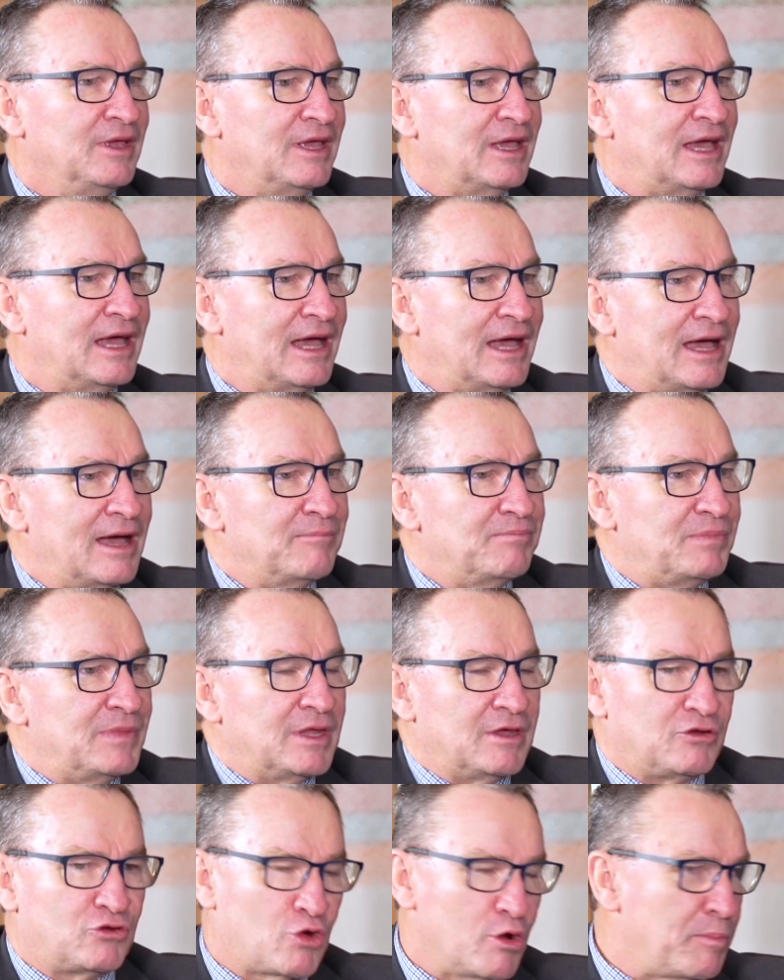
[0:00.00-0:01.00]

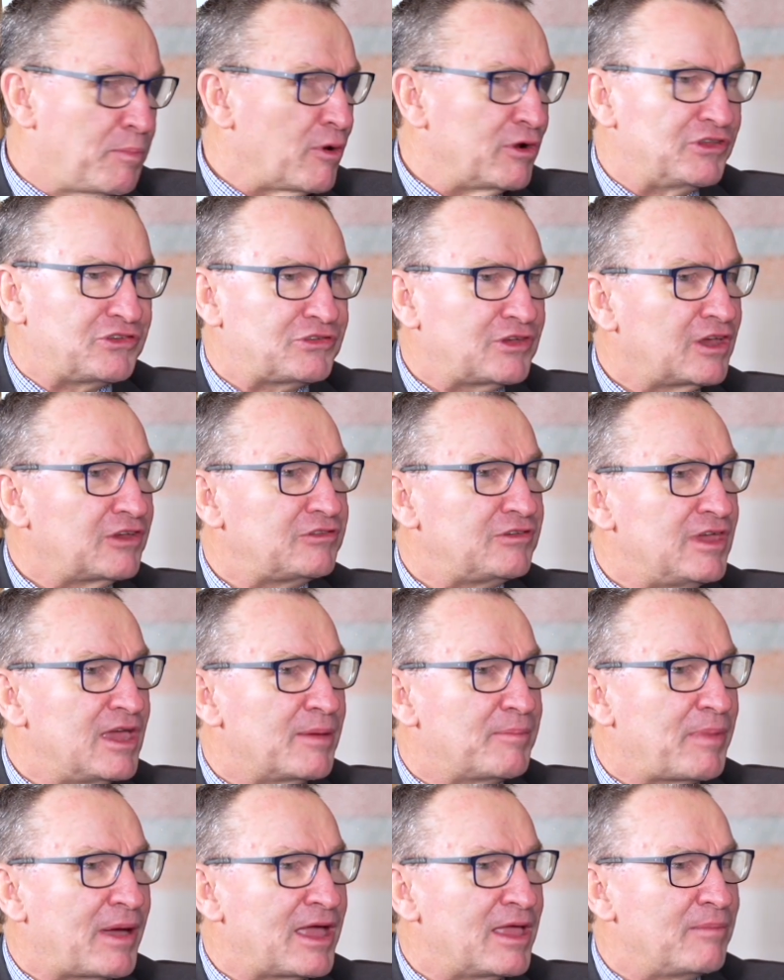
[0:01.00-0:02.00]
2.6 year
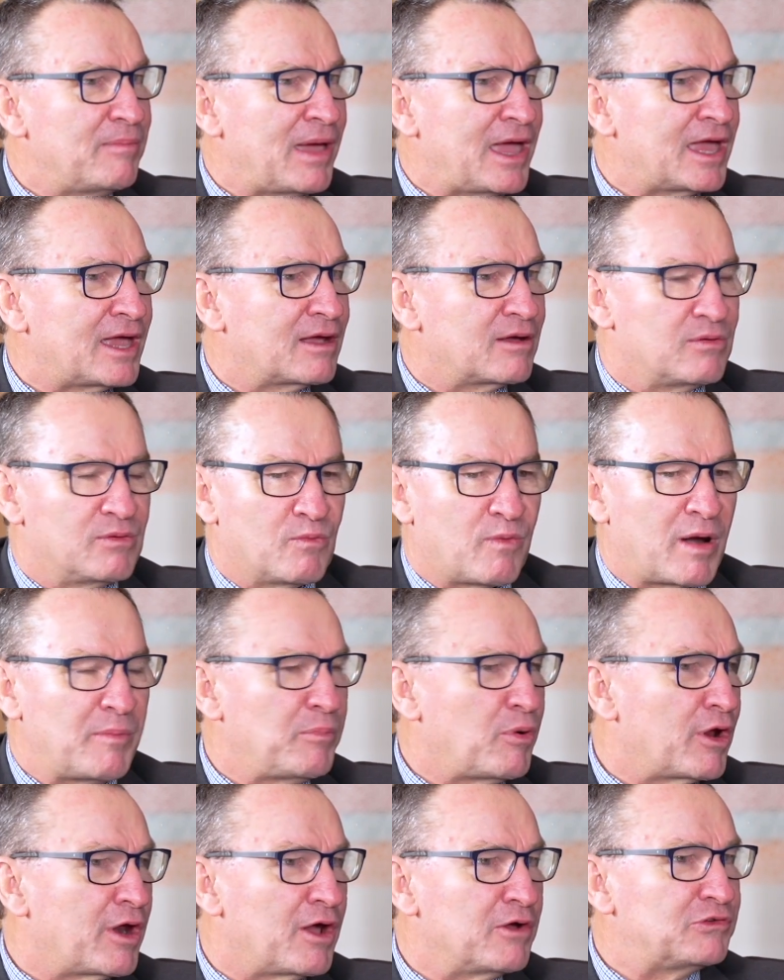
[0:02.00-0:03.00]
payback,
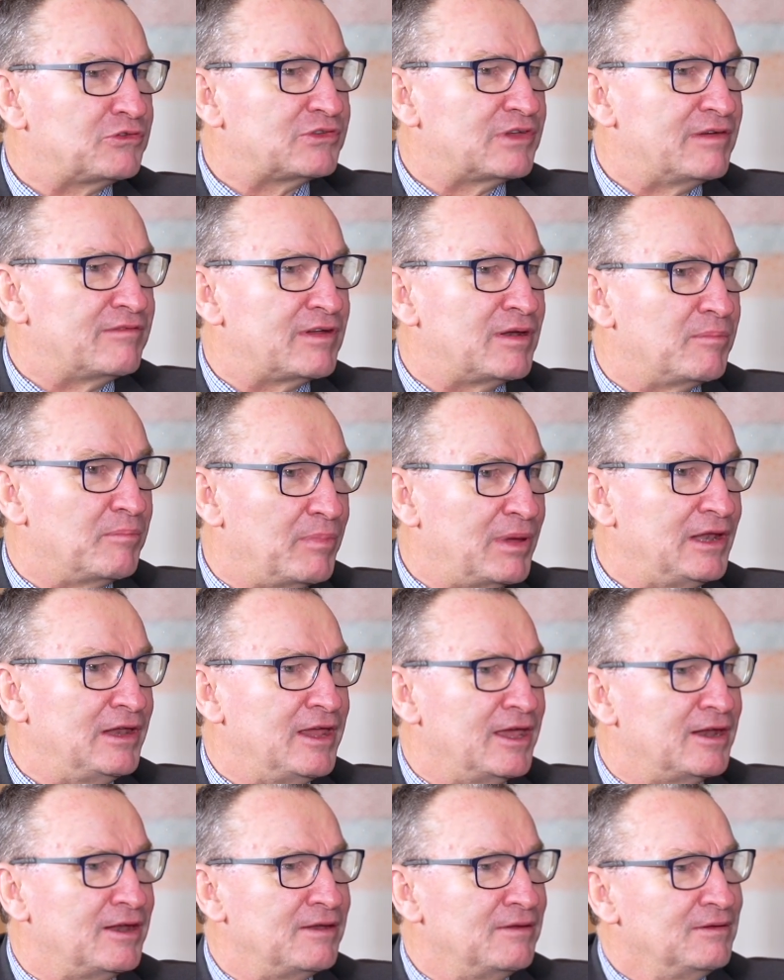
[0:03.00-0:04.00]
1.07
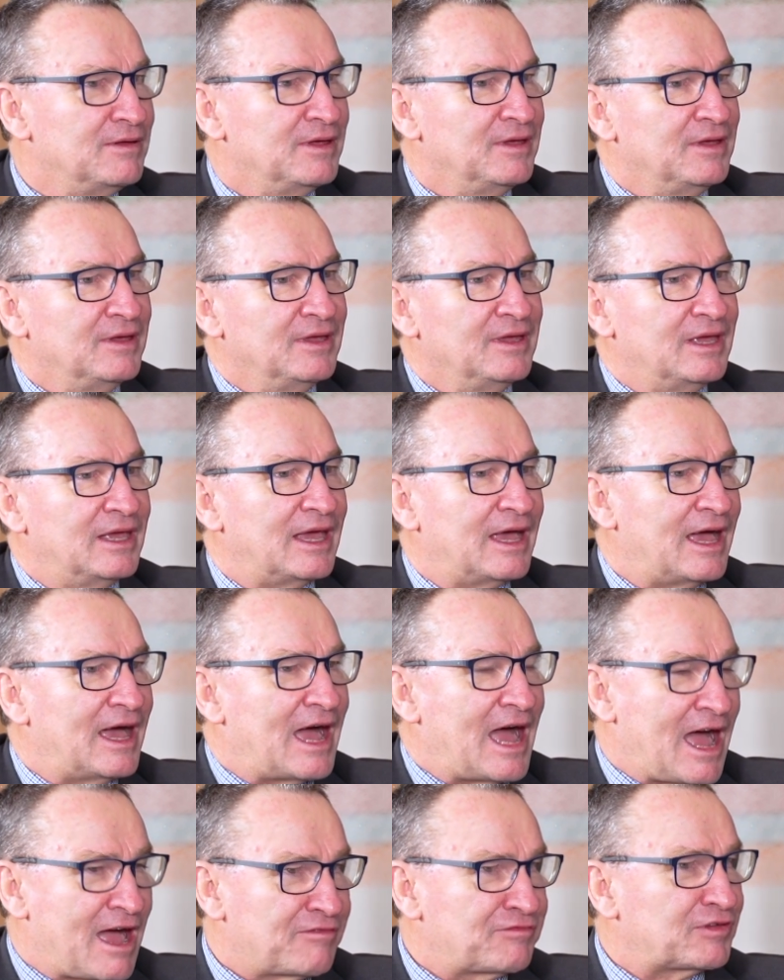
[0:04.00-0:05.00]
billion
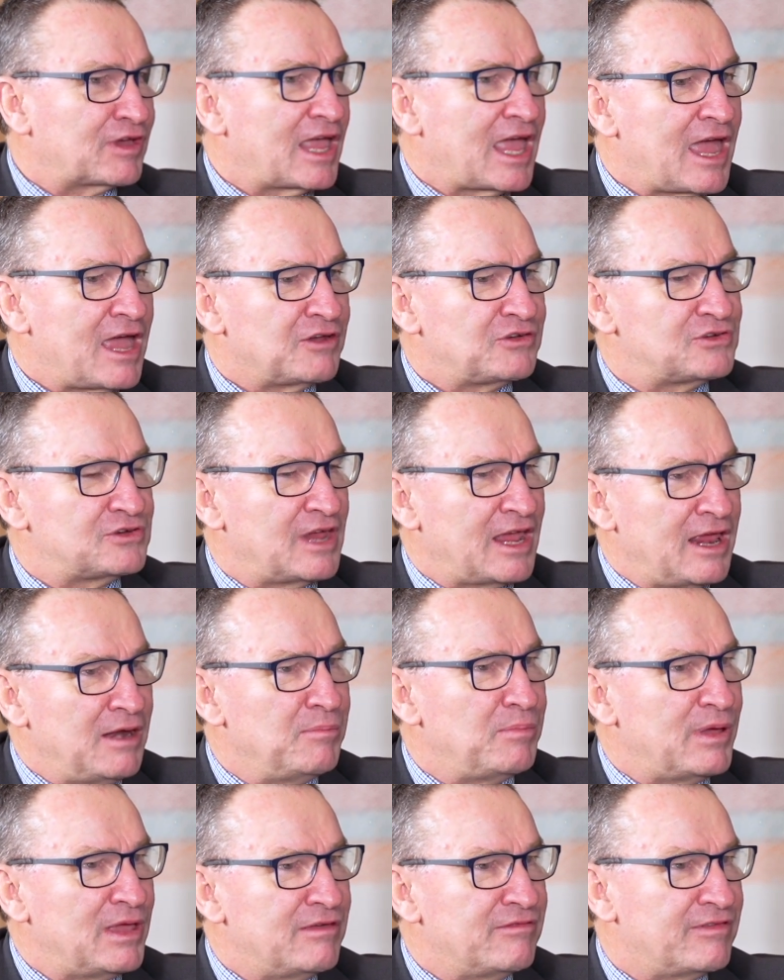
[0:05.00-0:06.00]
after cash
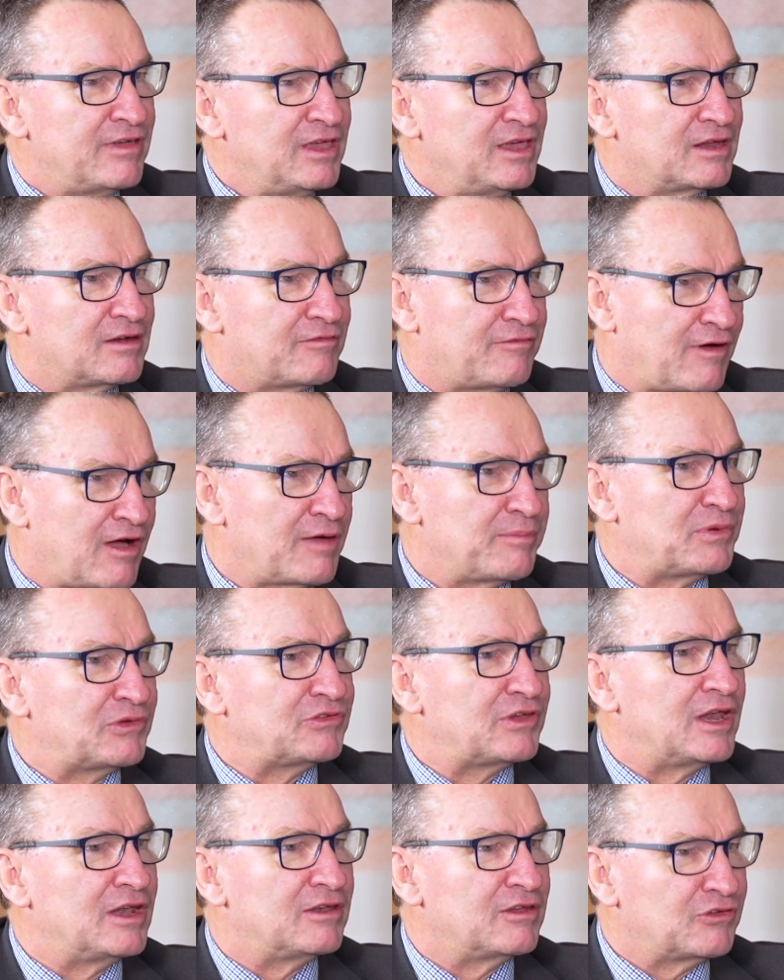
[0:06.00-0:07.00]
NPV at a
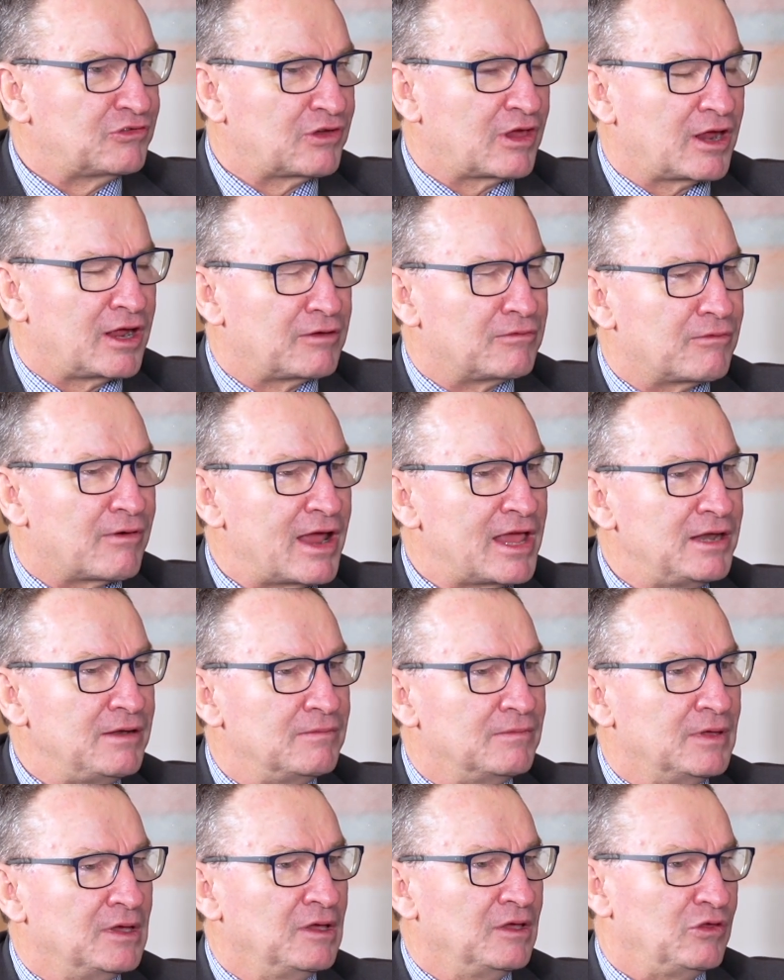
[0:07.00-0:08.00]
5% discount rate
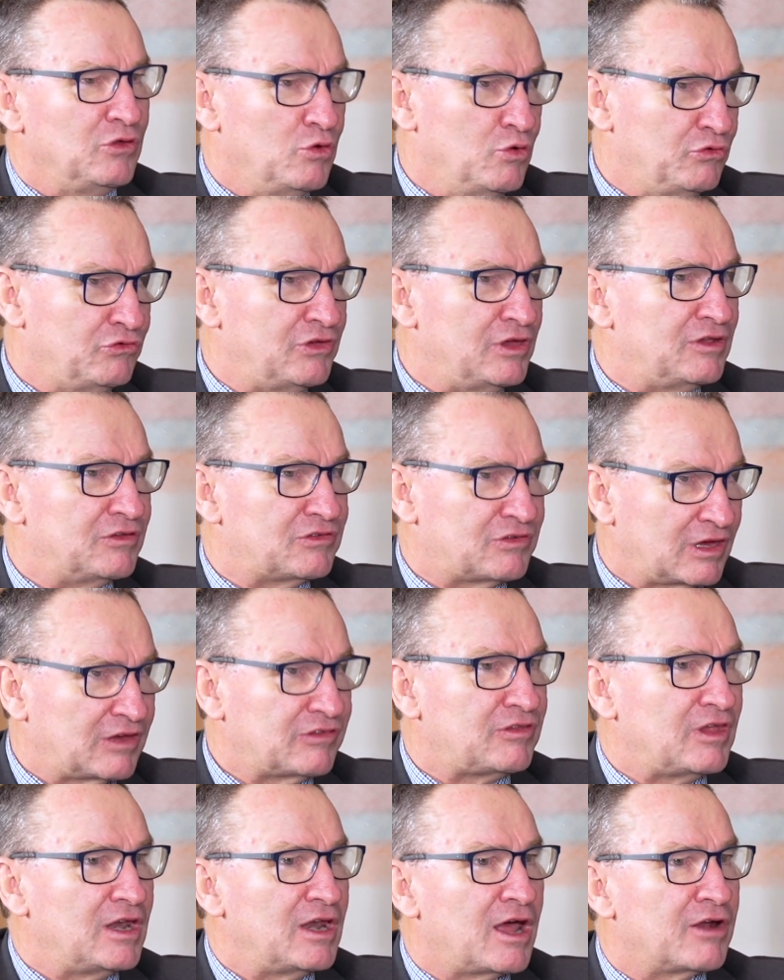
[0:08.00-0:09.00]
using
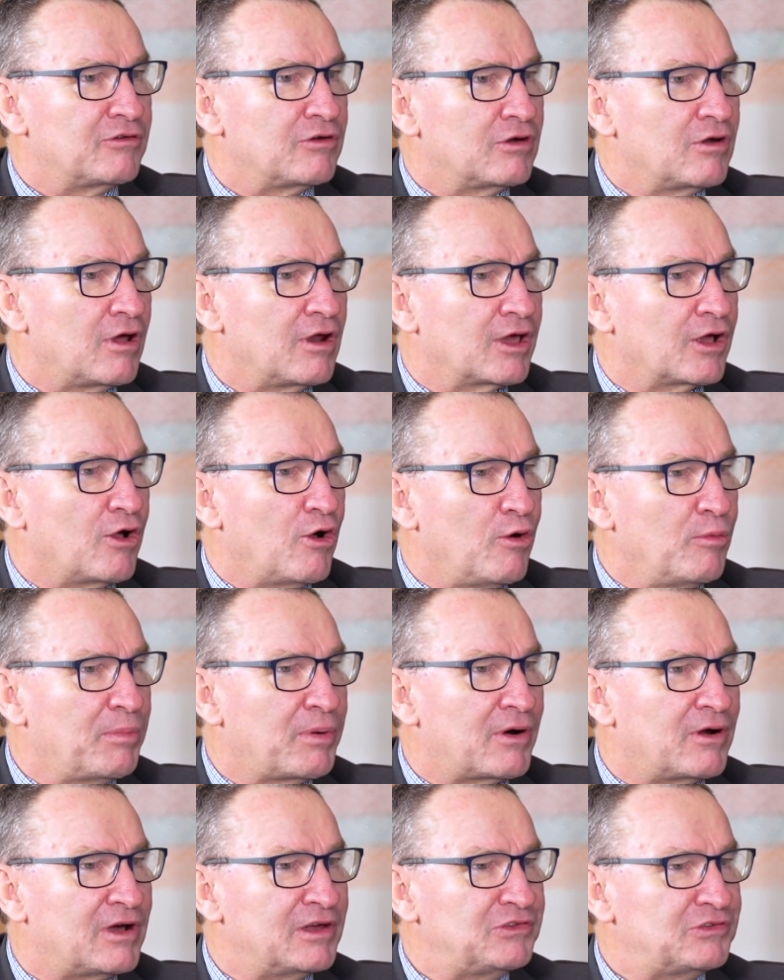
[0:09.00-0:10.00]
$1,600 gold
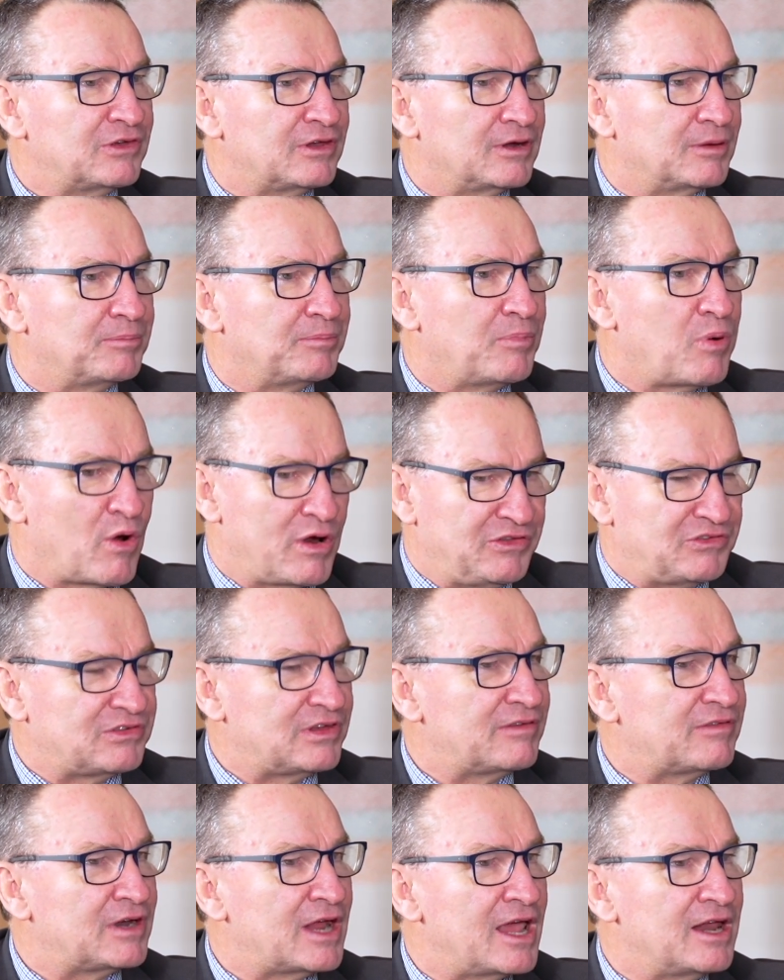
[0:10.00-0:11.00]
price and a
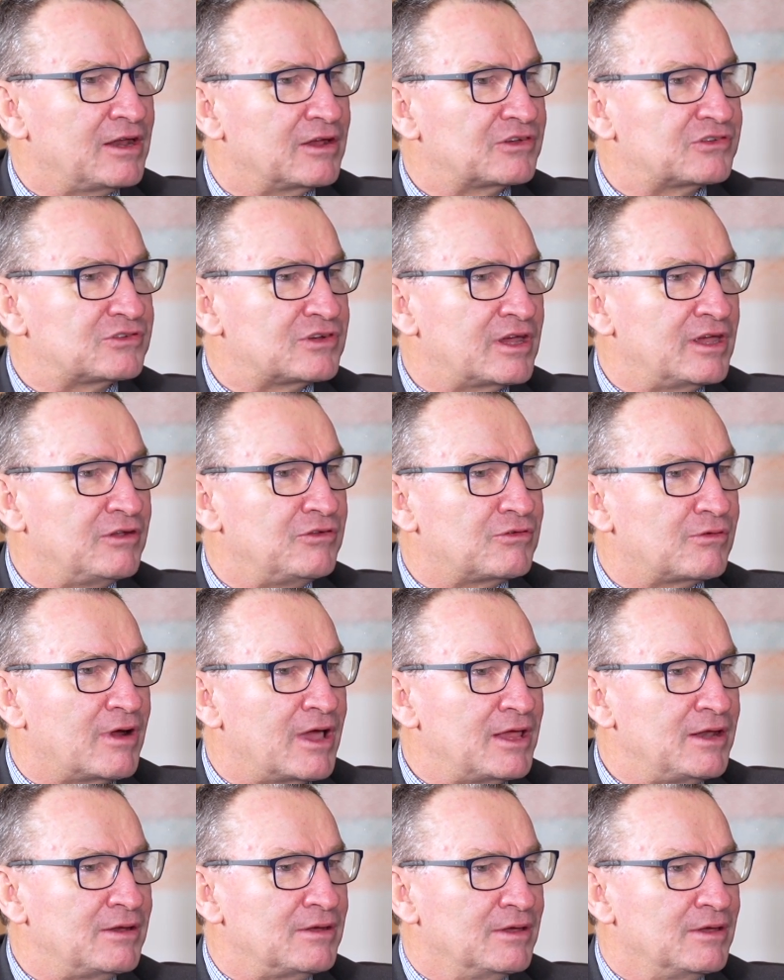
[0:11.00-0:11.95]
0.78 exchange rate,